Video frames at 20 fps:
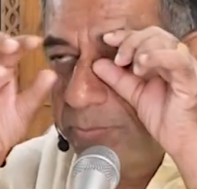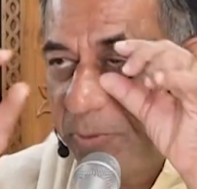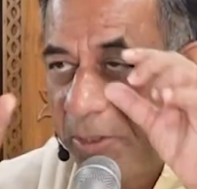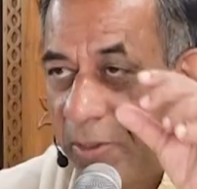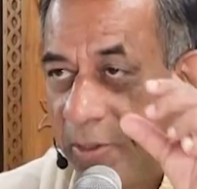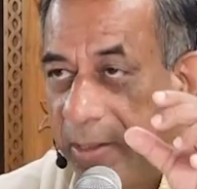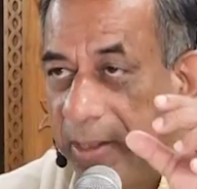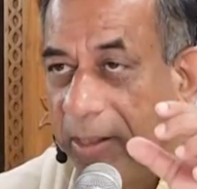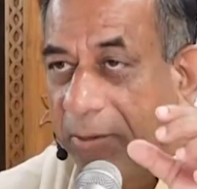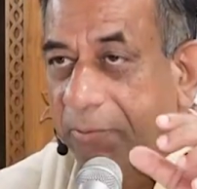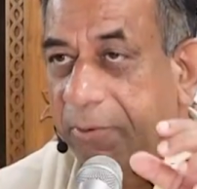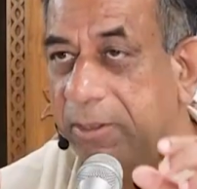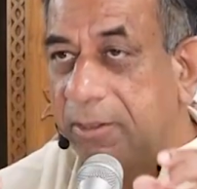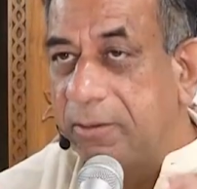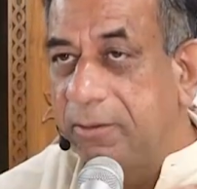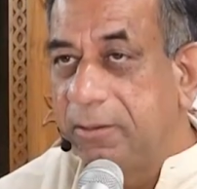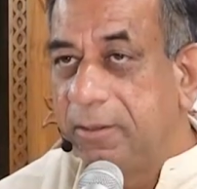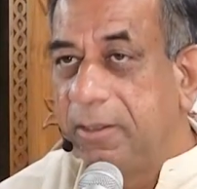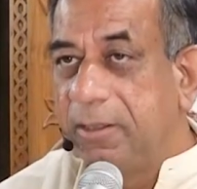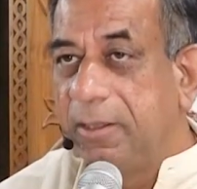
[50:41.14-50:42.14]
beyond
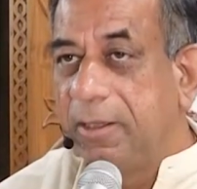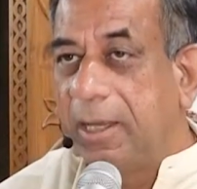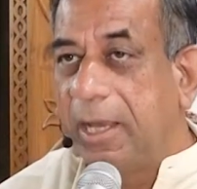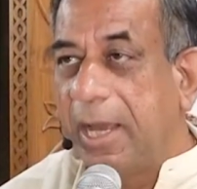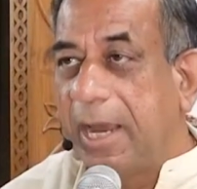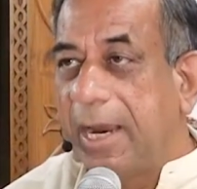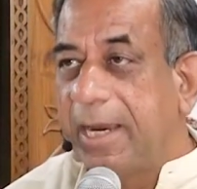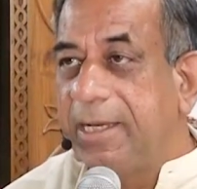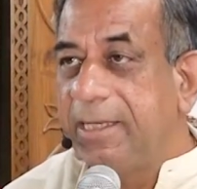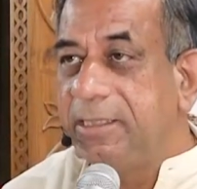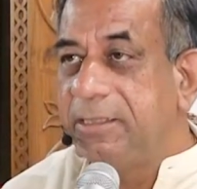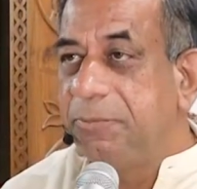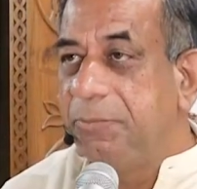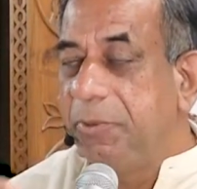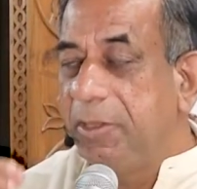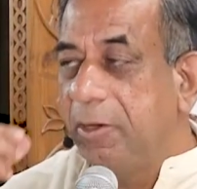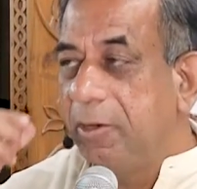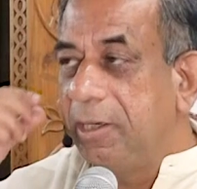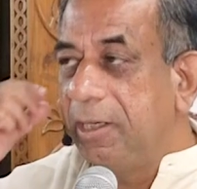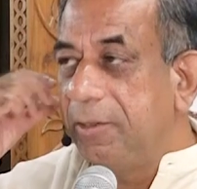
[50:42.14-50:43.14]
our eyes,
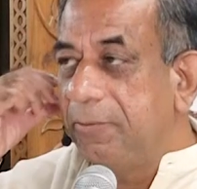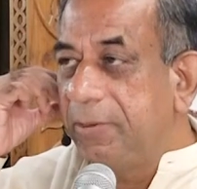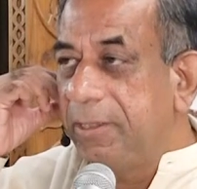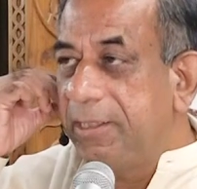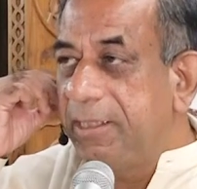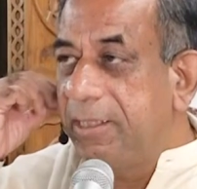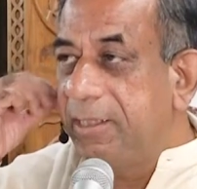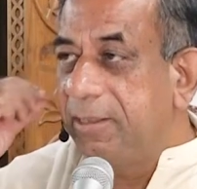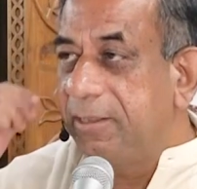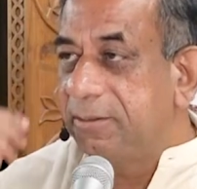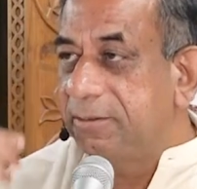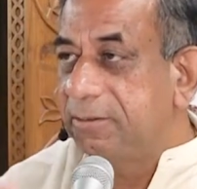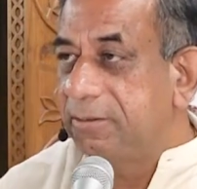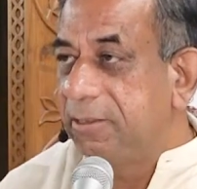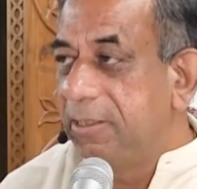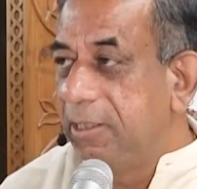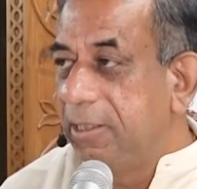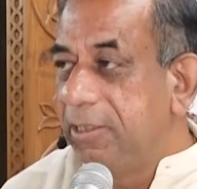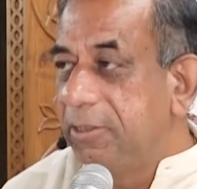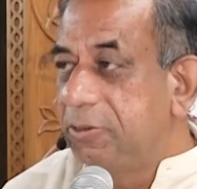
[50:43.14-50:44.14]
beyond our ears.
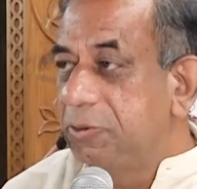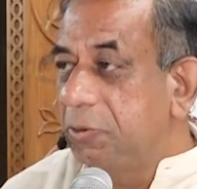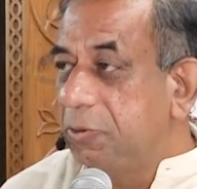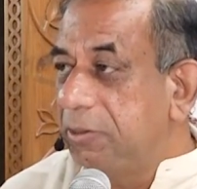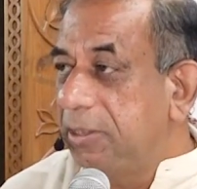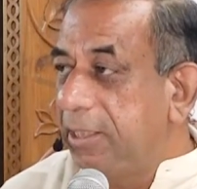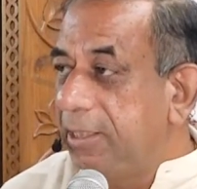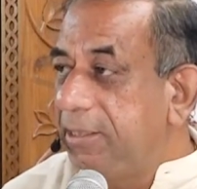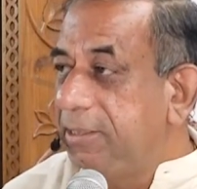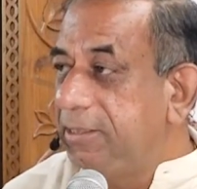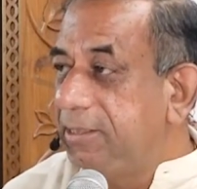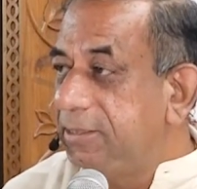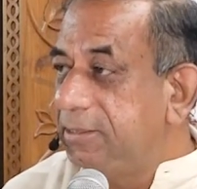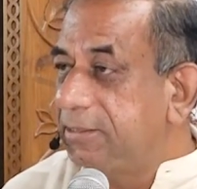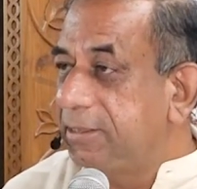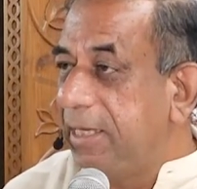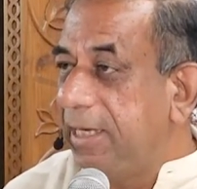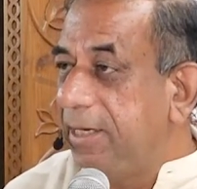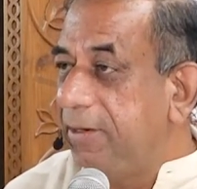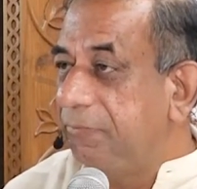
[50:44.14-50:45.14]
So the
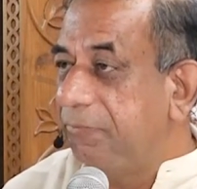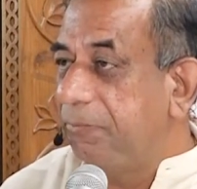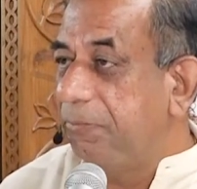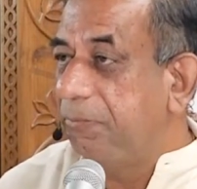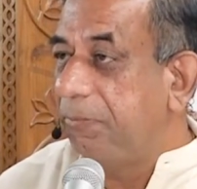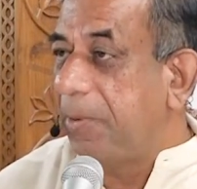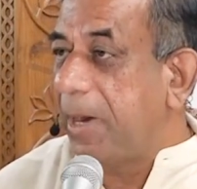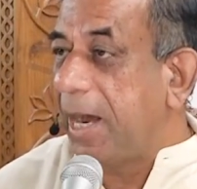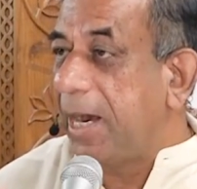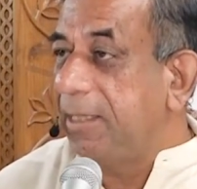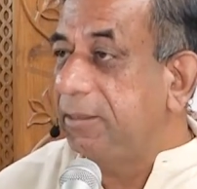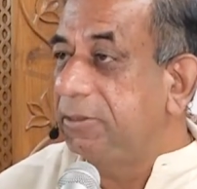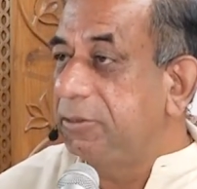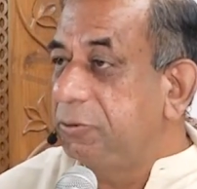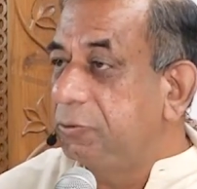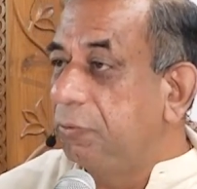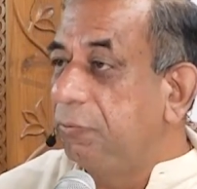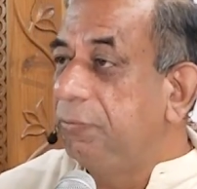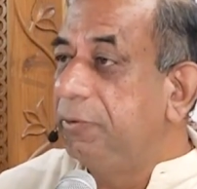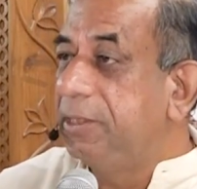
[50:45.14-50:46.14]
rishis gave path
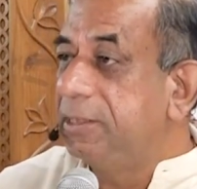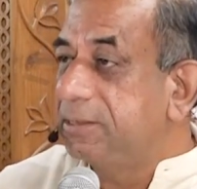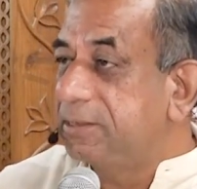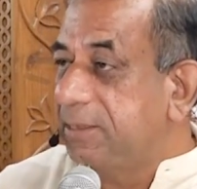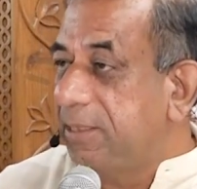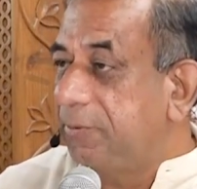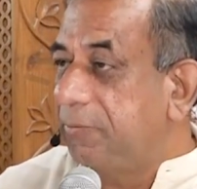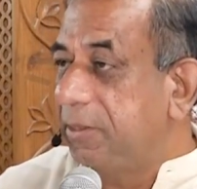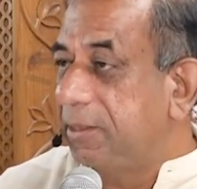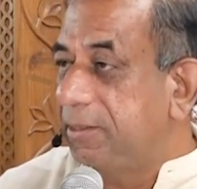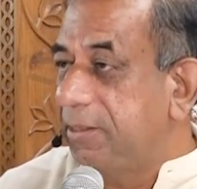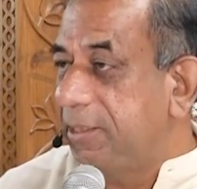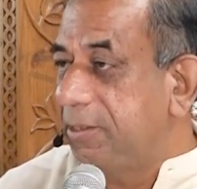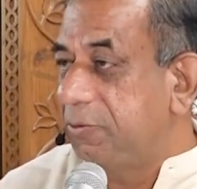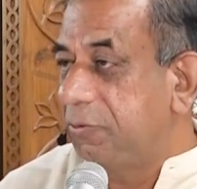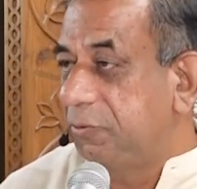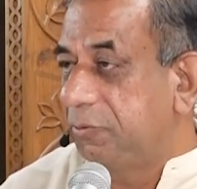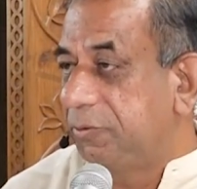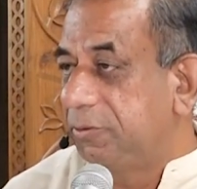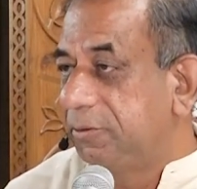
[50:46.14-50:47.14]
to discover the
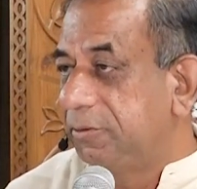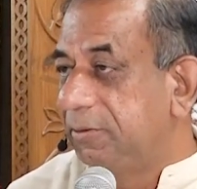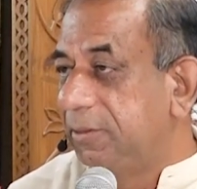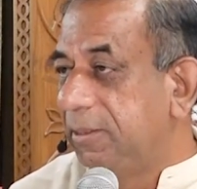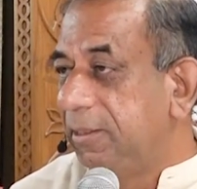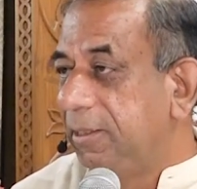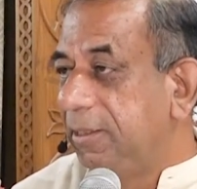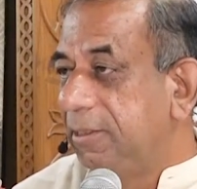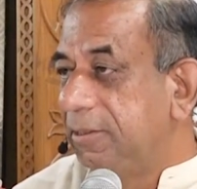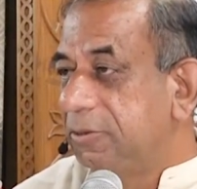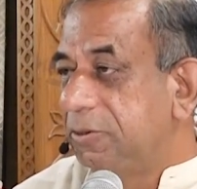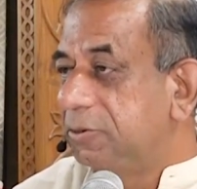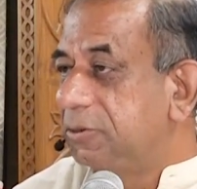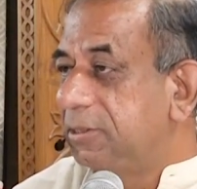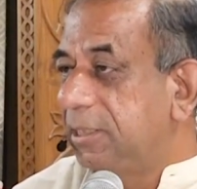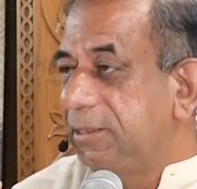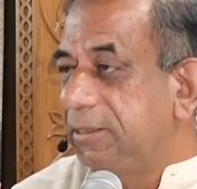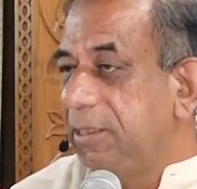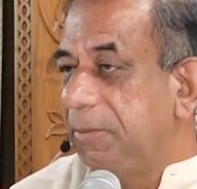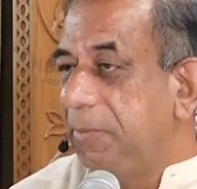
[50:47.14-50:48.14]
truth. So
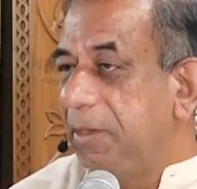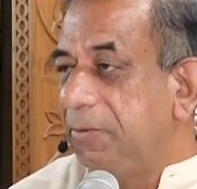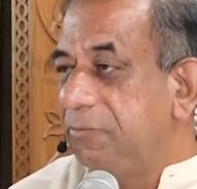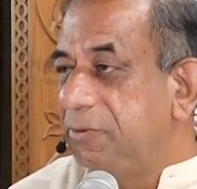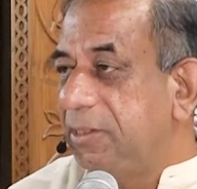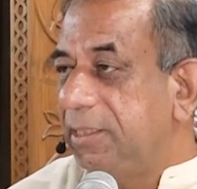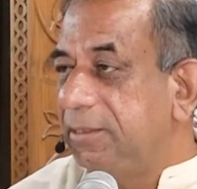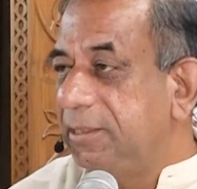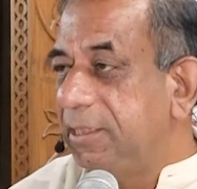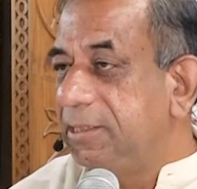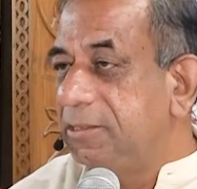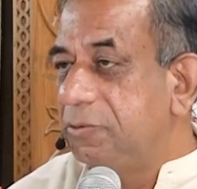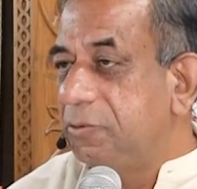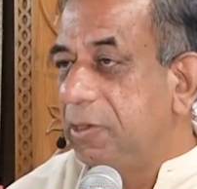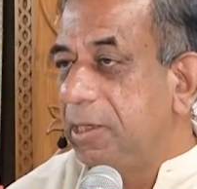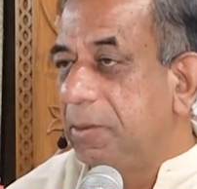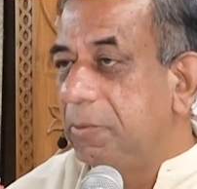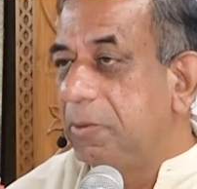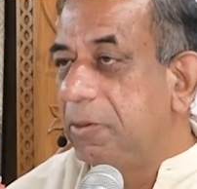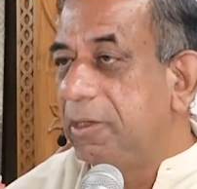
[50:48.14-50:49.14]
Satyamev Jayate is
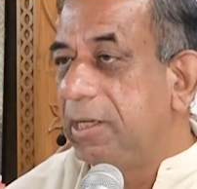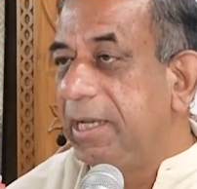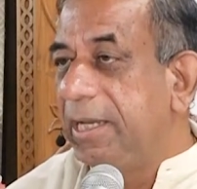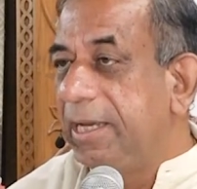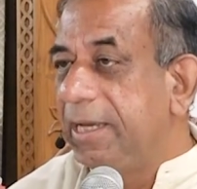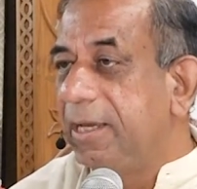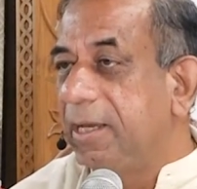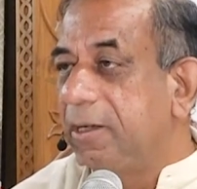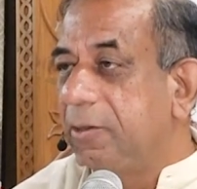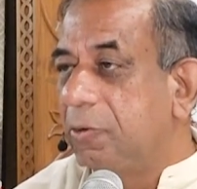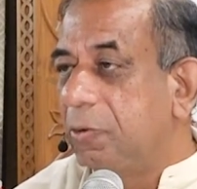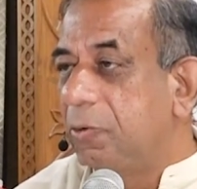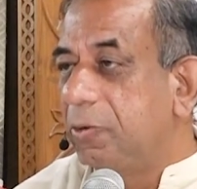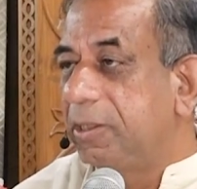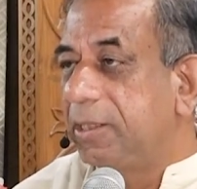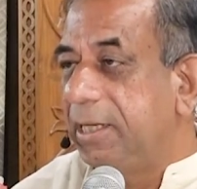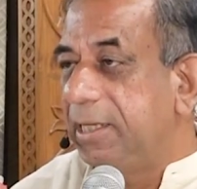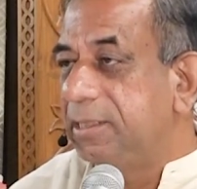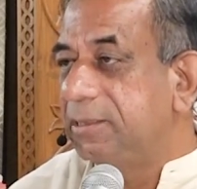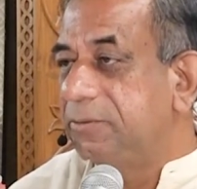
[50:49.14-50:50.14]
not about legal
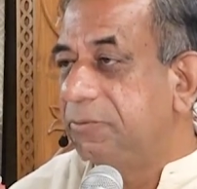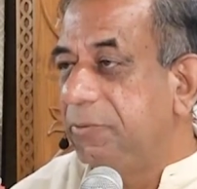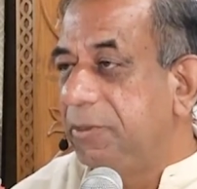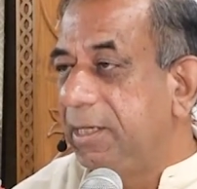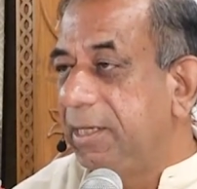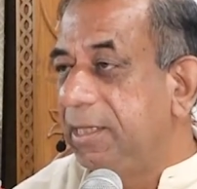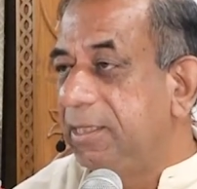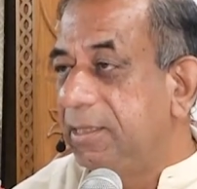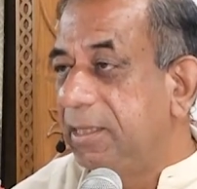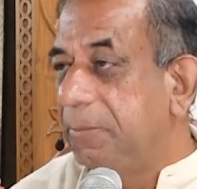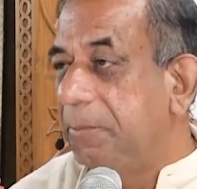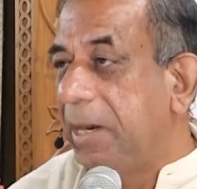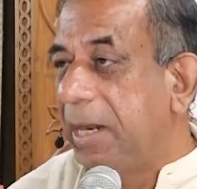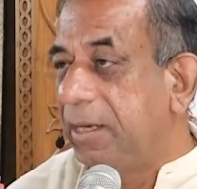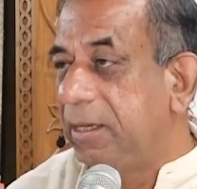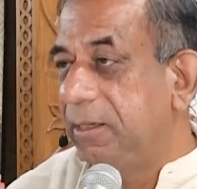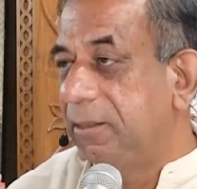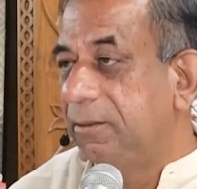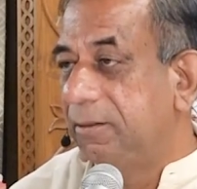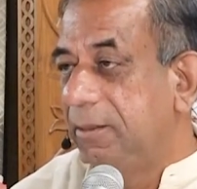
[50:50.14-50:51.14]
court case winning in the
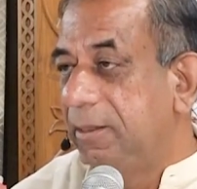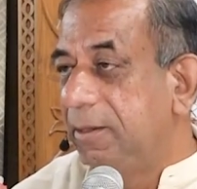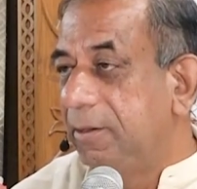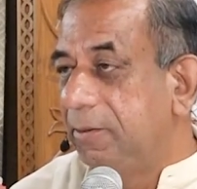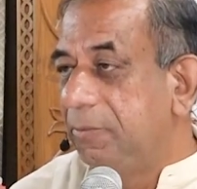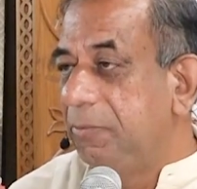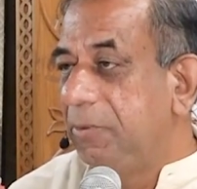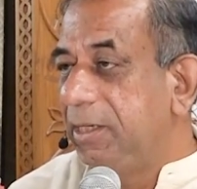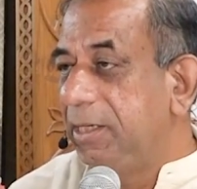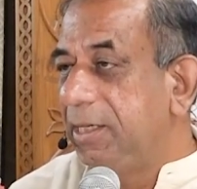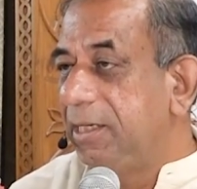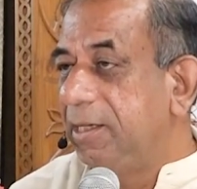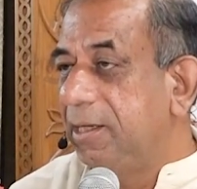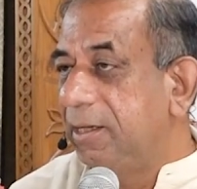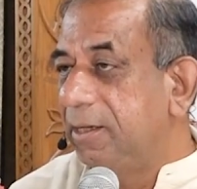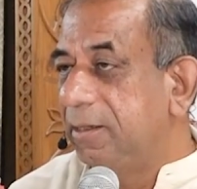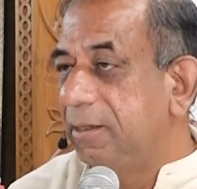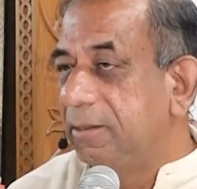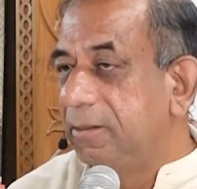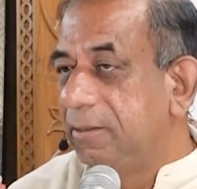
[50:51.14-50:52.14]
battle, winning in
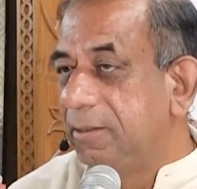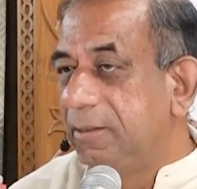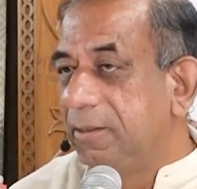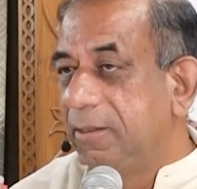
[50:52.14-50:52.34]
a